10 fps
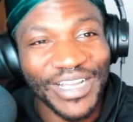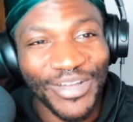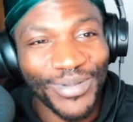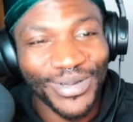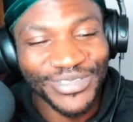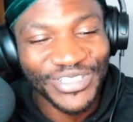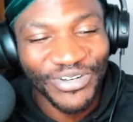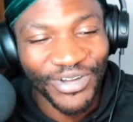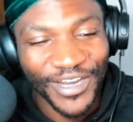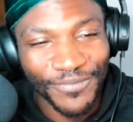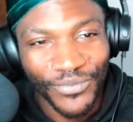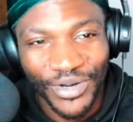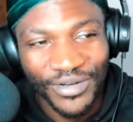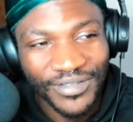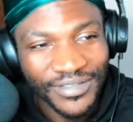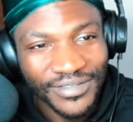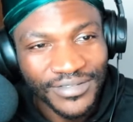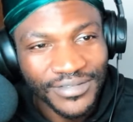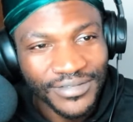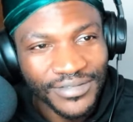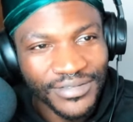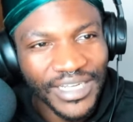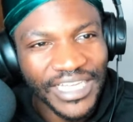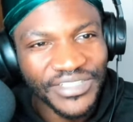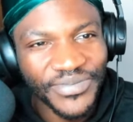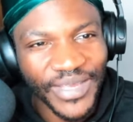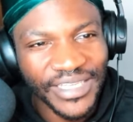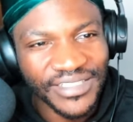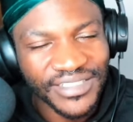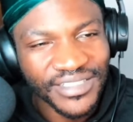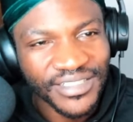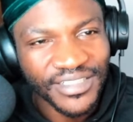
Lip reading: come out on screen, bro. Look at his face.